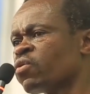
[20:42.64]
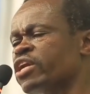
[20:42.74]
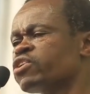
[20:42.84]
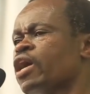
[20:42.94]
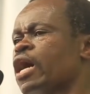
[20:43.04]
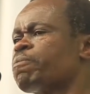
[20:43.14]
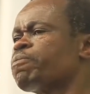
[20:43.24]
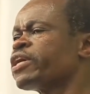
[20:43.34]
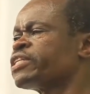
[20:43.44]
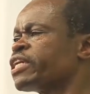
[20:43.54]
when you are
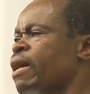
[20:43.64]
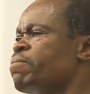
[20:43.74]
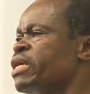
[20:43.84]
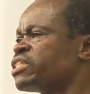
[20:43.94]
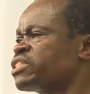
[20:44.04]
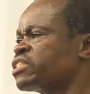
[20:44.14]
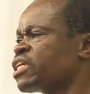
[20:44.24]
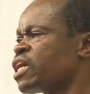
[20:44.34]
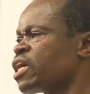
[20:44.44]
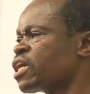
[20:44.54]
appointed a
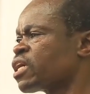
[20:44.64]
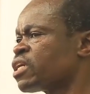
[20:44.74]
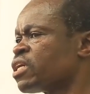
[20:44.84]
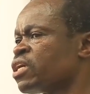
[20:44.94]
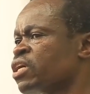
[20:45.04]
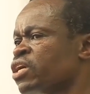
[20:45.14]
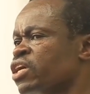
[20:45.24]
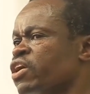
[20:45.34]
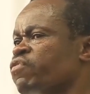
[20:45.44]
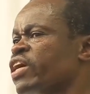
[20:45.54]
minister,
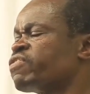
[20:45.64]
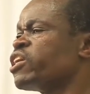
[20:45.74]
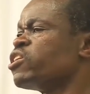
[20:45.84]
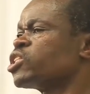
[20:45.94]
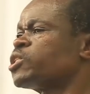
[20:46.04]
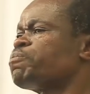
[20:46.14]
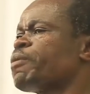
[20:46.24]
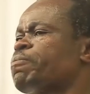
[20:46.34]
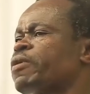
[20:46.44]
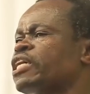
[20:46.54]
even the
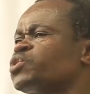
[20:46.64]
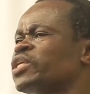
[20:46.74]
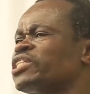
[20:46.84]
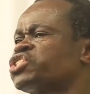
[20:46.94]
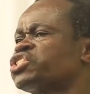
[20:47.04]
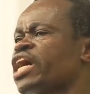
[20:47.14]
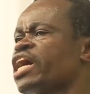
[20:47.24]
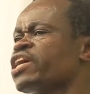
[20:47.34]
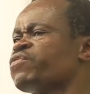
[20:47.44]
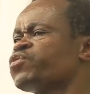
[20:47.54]
newspapers will
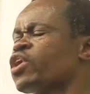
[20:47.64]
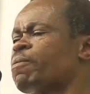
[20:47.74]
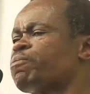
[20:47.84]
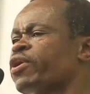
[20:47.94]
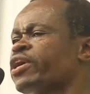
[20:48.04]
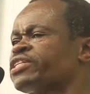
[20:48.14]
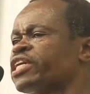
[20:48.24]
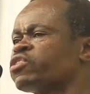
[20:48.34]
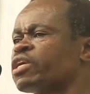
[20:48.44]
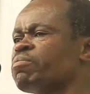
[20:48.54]
say if you are
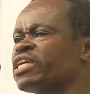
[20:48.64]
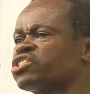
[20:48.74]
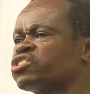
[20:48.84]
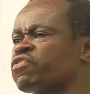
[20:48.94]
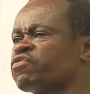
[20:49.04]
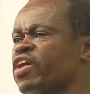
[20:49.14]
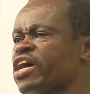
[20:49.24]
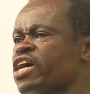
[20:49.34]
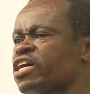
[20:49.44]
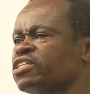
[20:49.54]
appointed to the Ministry of
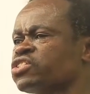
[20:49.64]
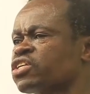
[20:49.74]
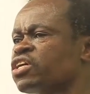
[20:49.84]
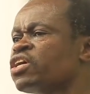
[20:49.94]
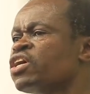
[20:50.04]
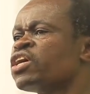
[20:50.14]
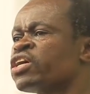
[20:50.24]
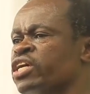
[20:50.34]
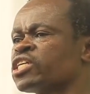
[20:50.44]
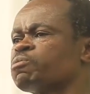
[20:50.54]
Finance,
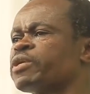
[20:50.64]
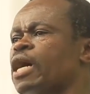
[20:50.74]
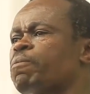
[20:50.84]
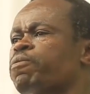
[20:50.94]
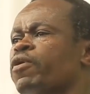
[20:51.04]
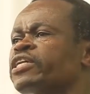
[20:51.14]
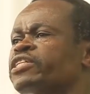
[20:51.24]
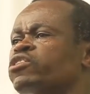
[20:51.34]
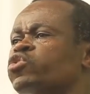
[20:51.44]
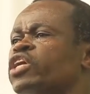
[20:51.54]
he's been
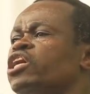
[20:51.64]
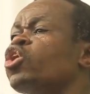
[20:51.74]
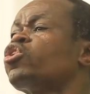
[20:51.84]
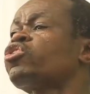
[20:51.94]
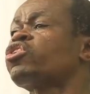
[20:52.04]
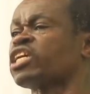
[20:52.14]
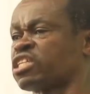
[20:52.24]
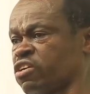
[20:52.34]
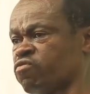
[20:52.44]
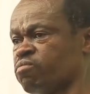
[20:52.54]
appointed to the
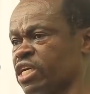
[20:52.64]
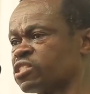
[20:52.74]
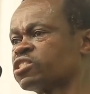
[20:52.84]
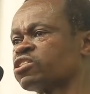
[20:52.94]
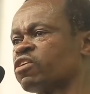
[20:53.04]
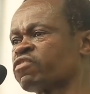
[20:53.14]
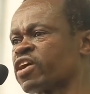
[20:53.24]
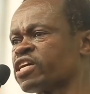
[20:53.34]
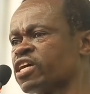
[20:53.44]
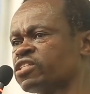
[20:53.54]
lucrative Ministry of
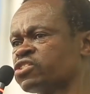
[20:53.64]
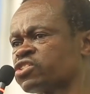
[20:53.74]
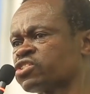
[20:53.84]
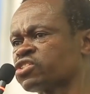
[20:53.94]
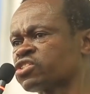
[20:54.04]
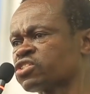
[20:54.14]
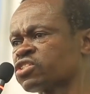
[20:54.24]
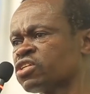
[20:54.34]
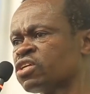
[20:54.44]
Finance.